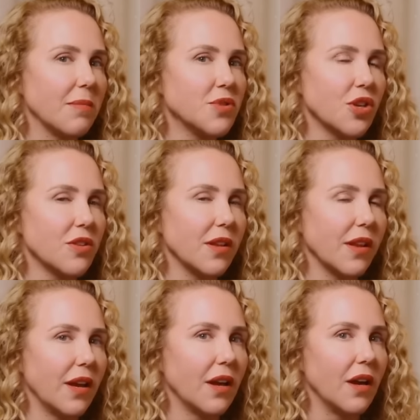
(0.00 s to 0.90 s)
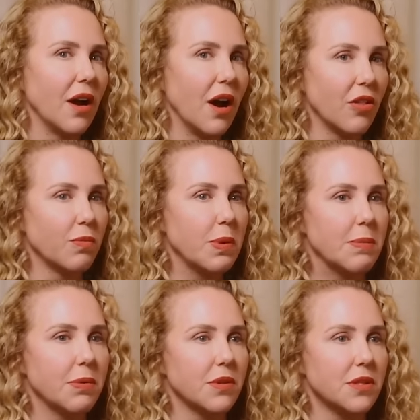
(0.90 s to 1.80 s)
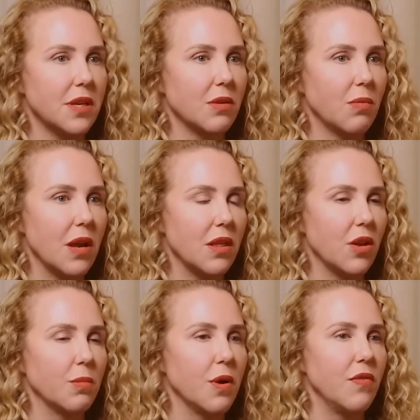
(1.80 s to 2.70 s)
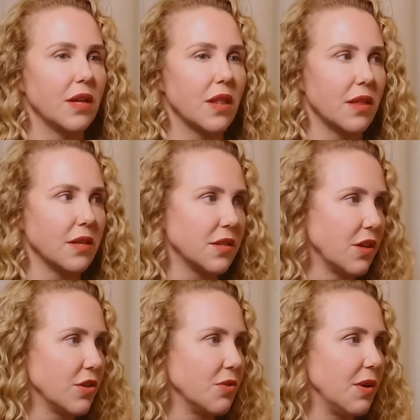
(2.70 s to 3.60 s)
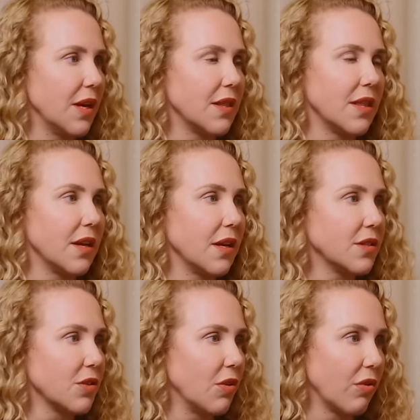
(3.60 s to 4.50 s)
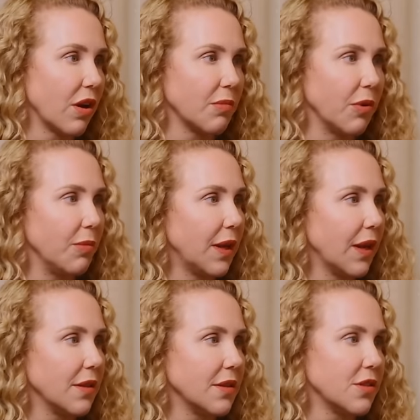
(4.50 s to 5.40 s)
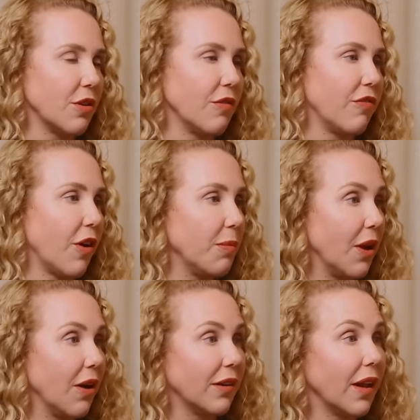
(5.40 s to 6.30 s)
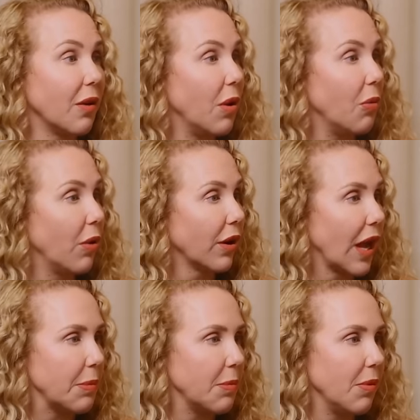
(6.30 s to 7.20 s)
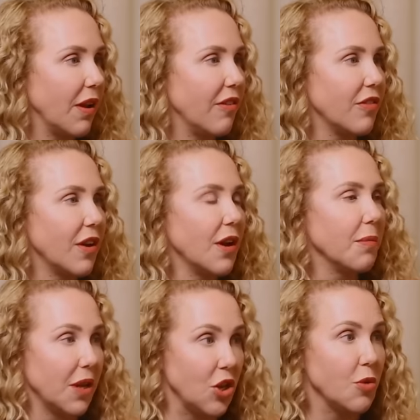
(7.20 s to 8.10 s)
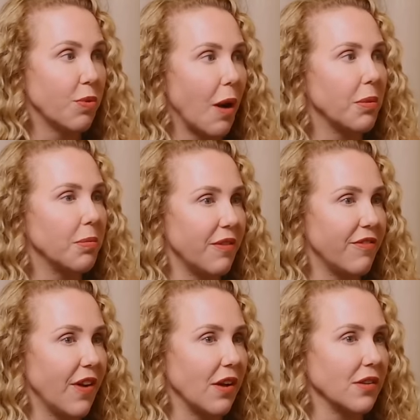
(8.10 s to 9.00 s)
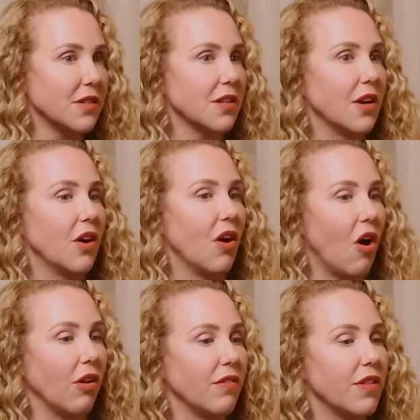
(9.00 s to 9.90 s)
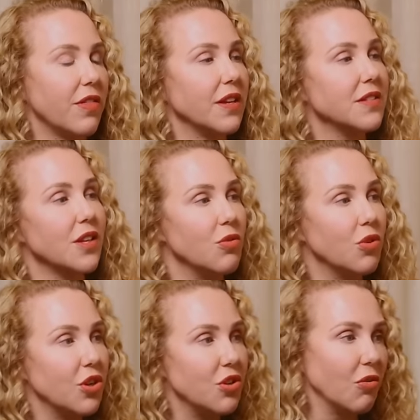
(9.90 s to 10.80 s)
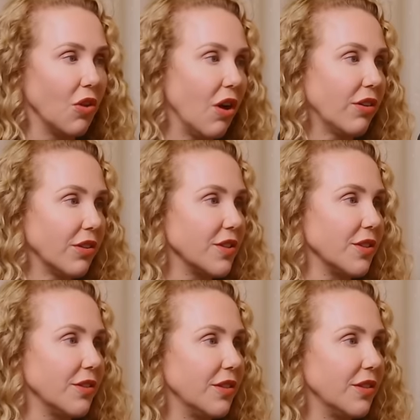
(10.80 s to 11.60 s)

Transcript: i'm sure that like other people see the way that you're moving and the things that you're doing and they think it's so incredible because it's so far beyond like what we're capable of mm-hmm. but you probably felt all of the things that you could no longer do.